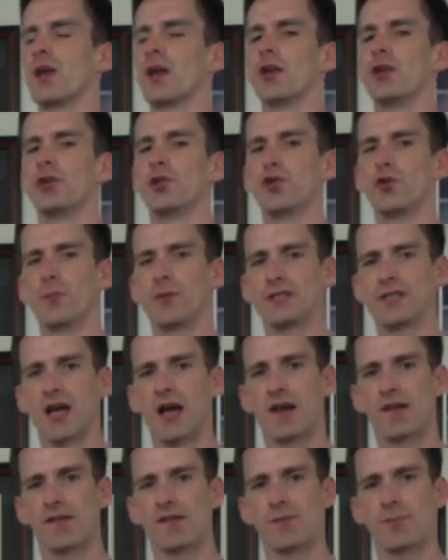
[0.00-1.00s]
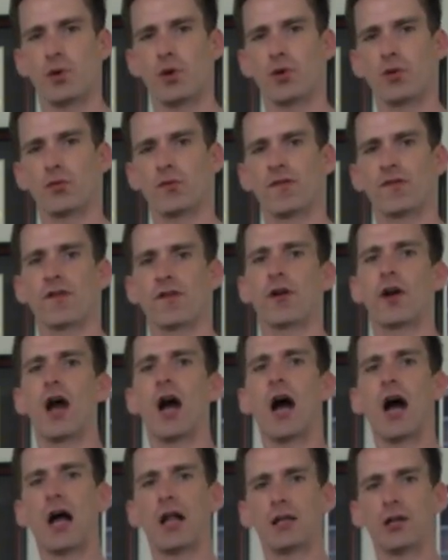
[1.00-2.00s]
Pneumatized bones are
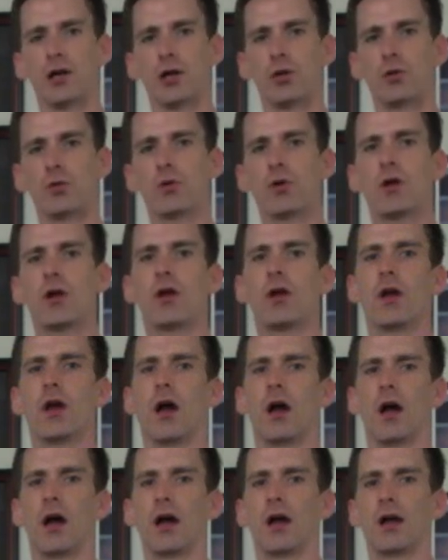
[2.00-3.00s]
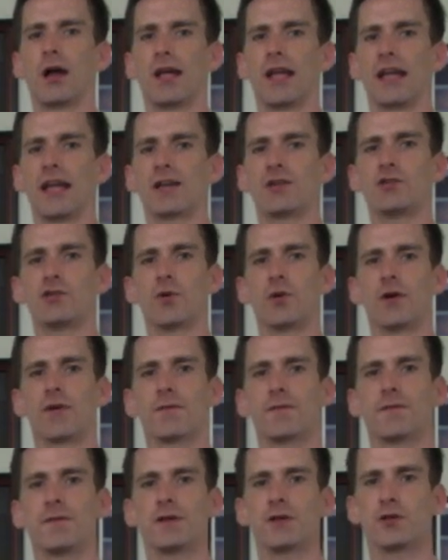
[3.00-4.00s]
hollow and/or
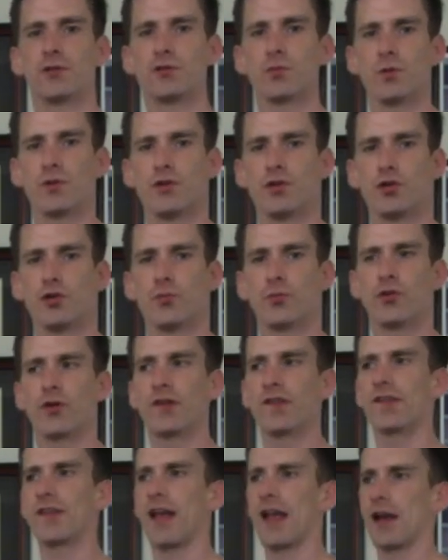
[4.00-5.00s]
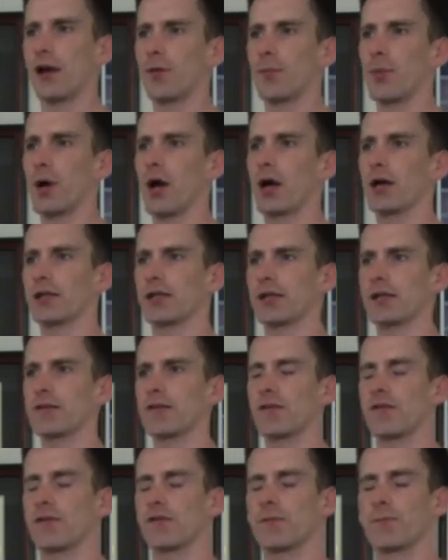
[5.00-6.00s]
filled with numerous air
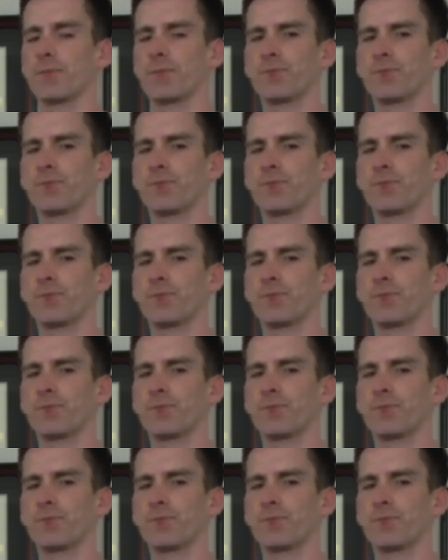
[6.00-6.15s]
pockets.